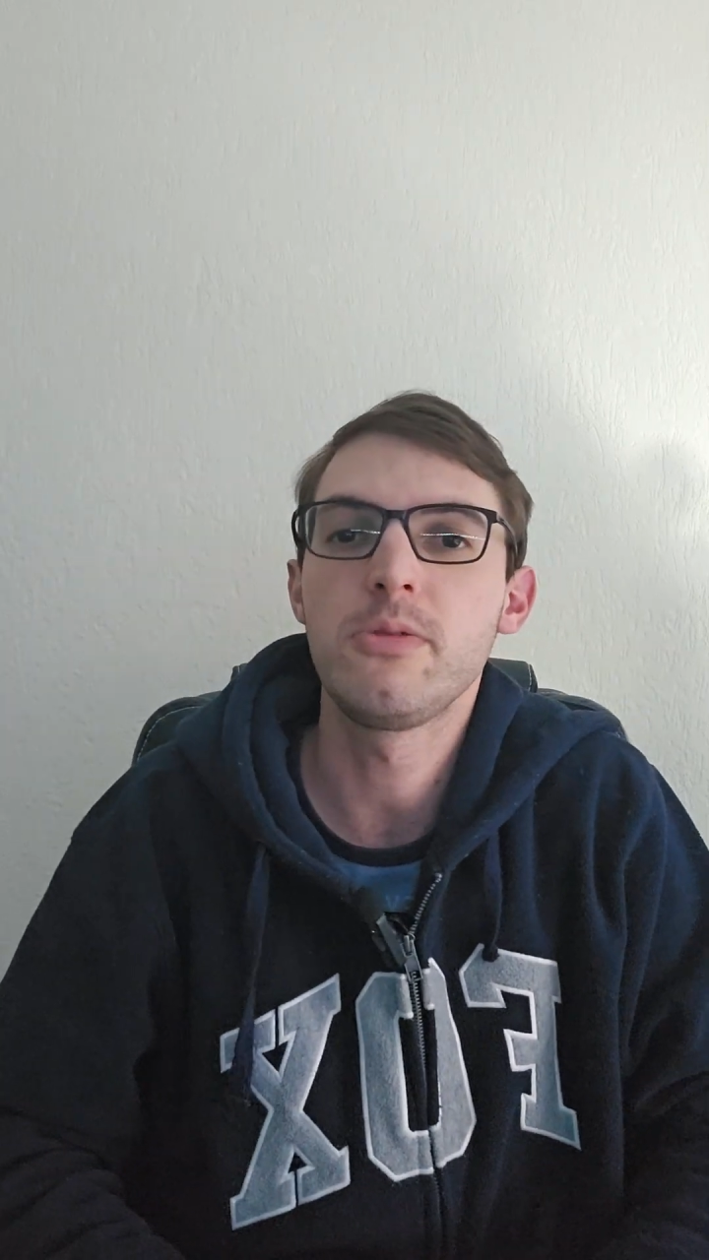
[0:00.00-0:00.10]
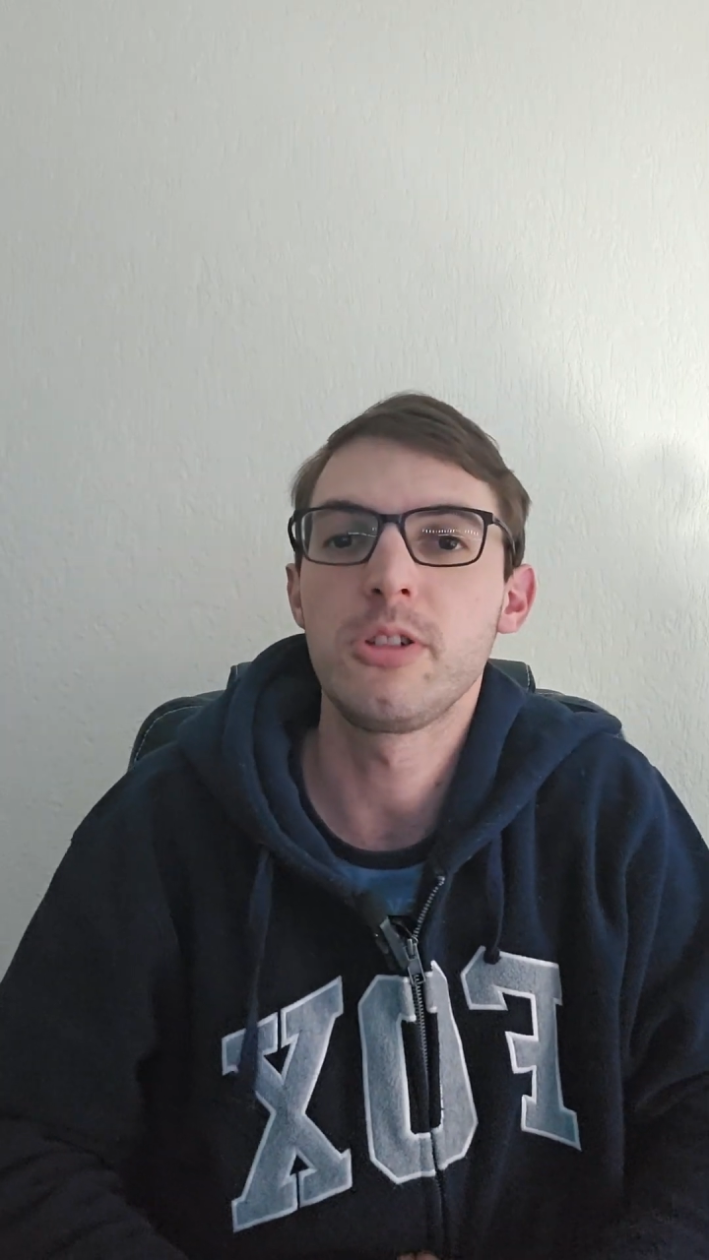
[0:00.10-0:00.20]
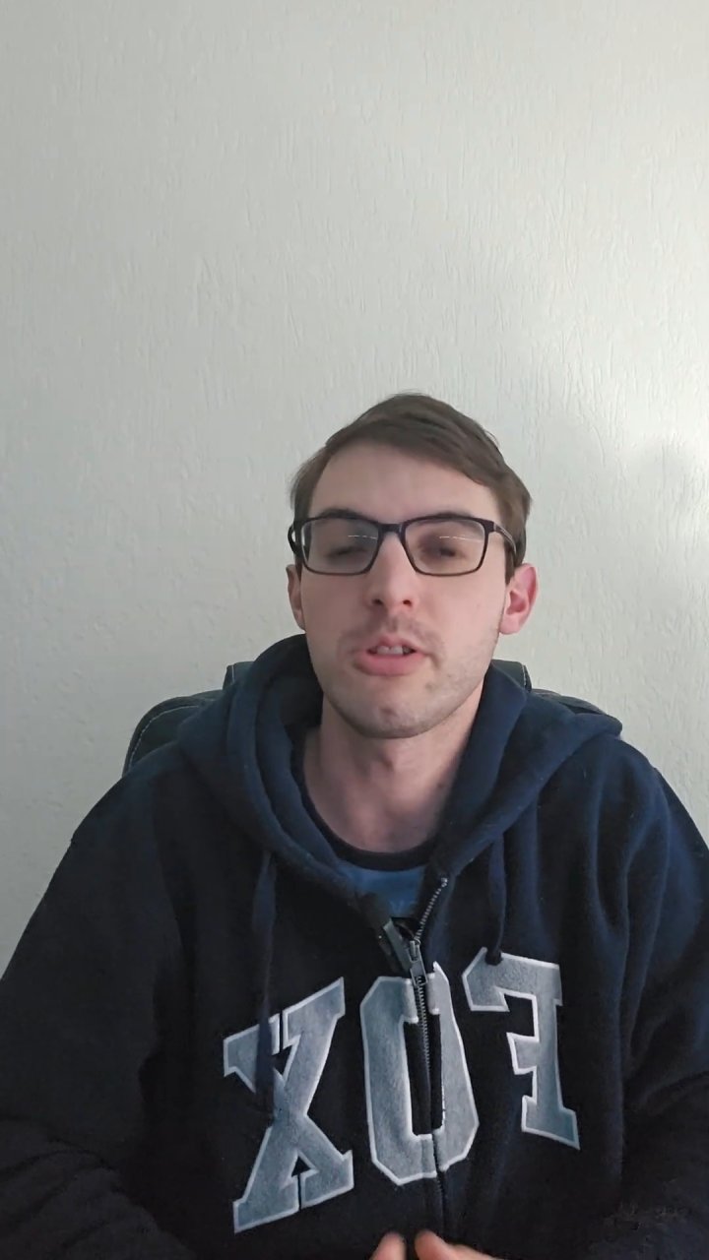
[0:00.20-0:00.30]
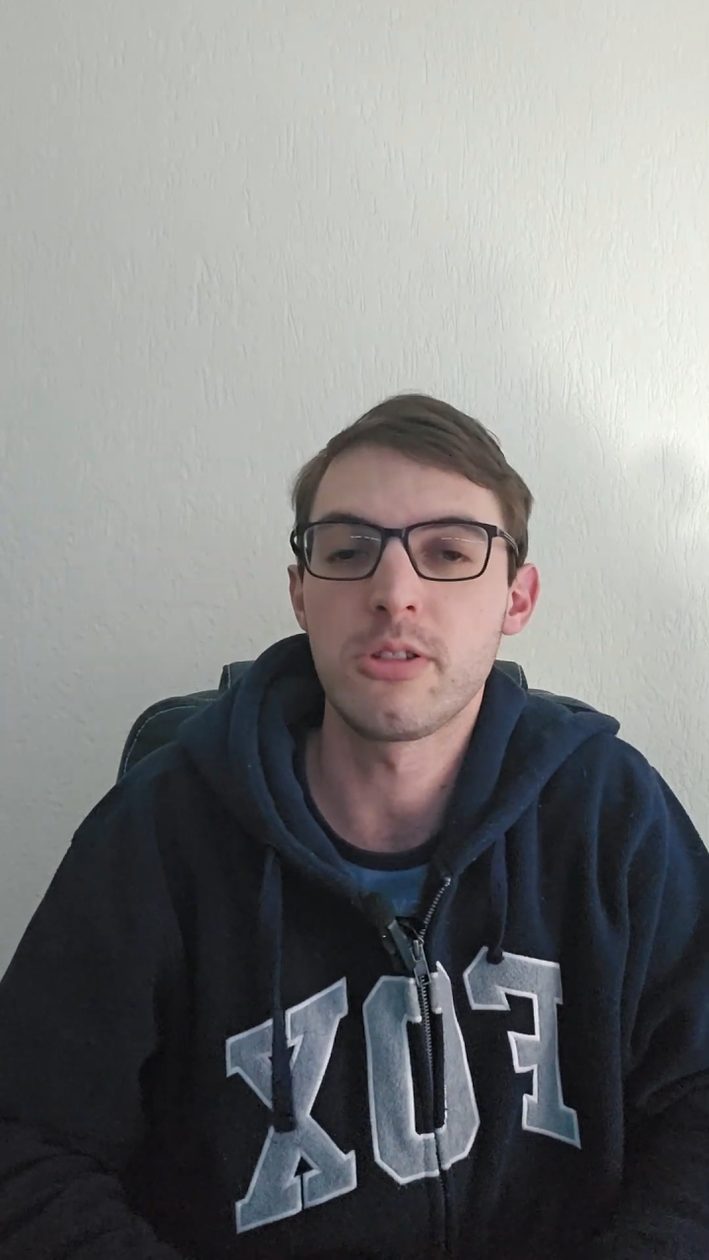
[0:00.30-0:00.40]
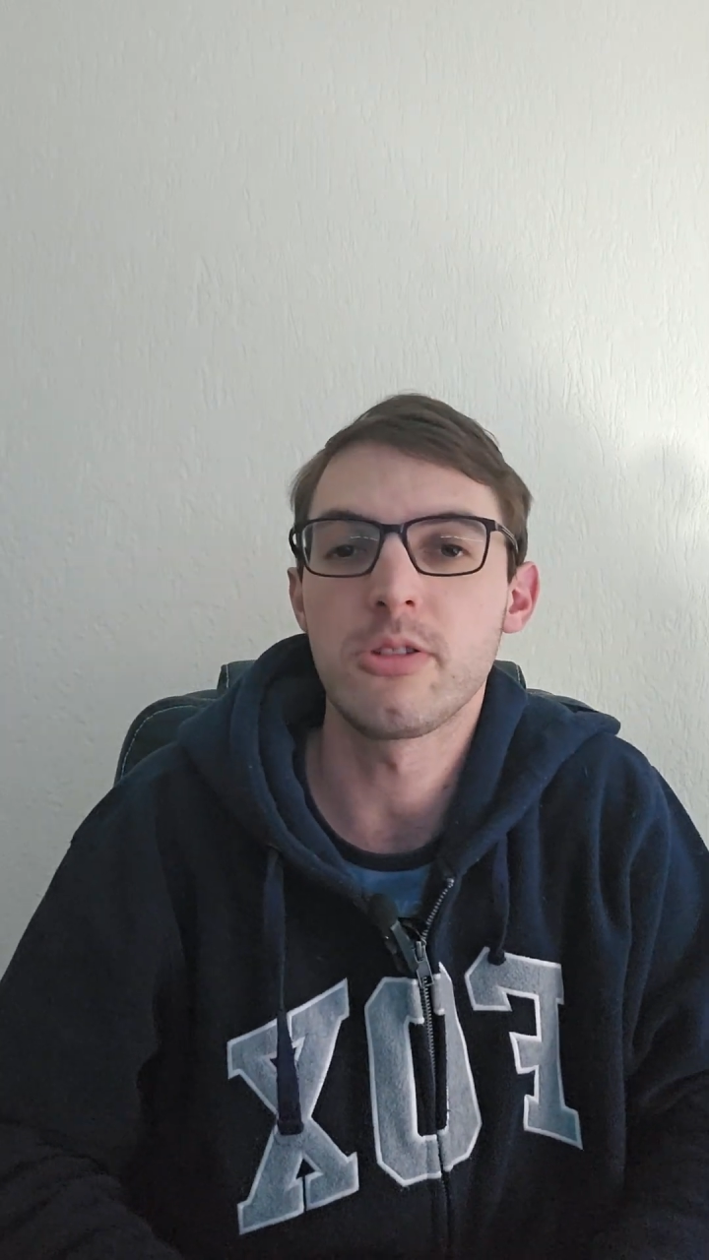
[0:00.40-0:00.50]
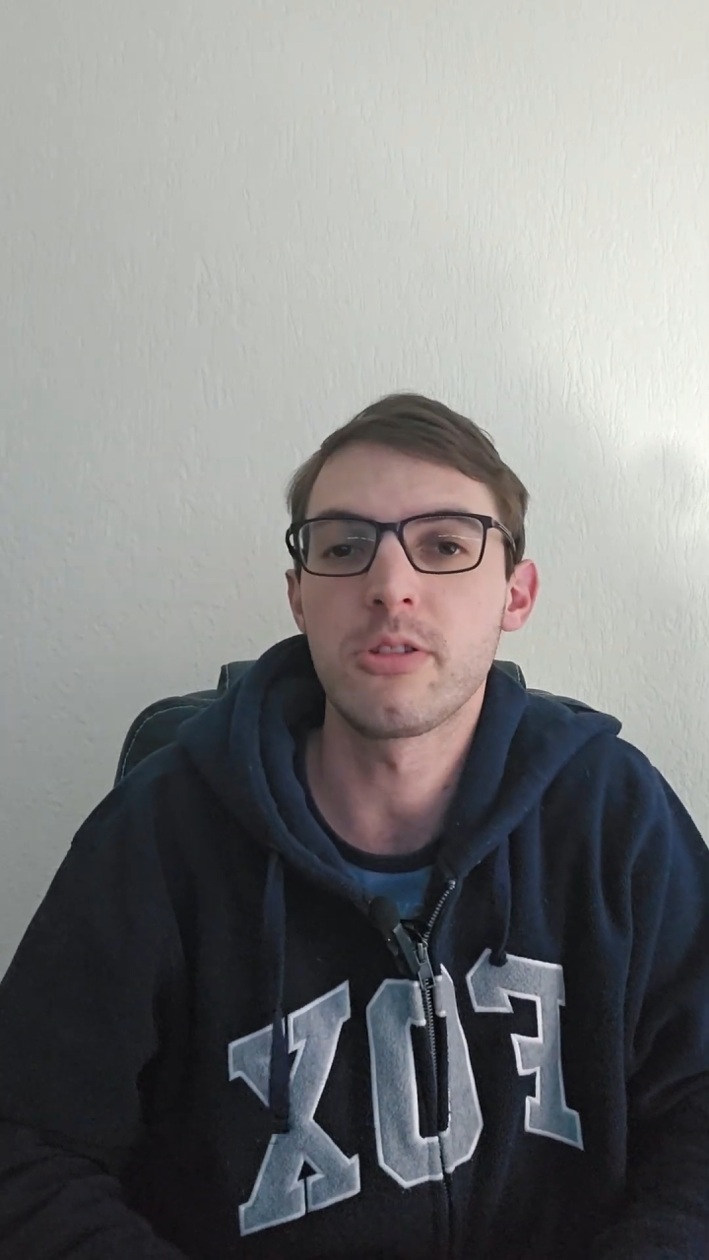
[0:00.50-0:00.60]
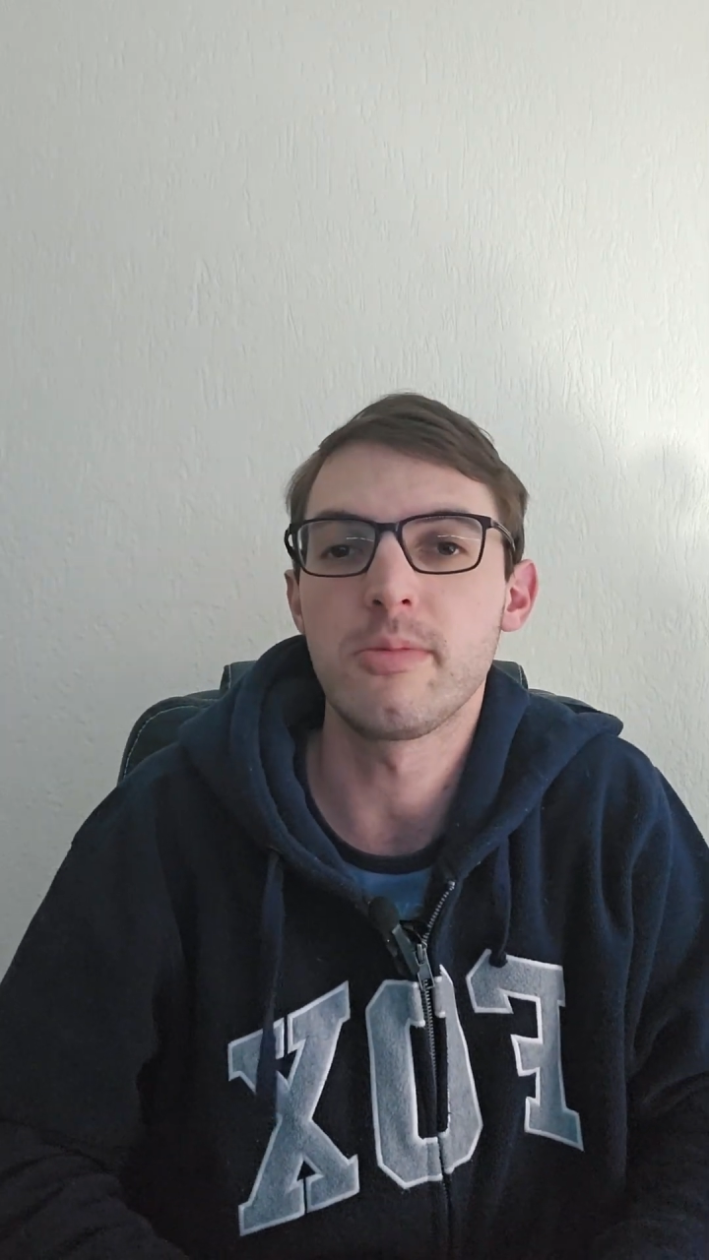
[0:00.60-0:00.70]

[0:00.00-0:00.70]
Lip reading: we're going to talk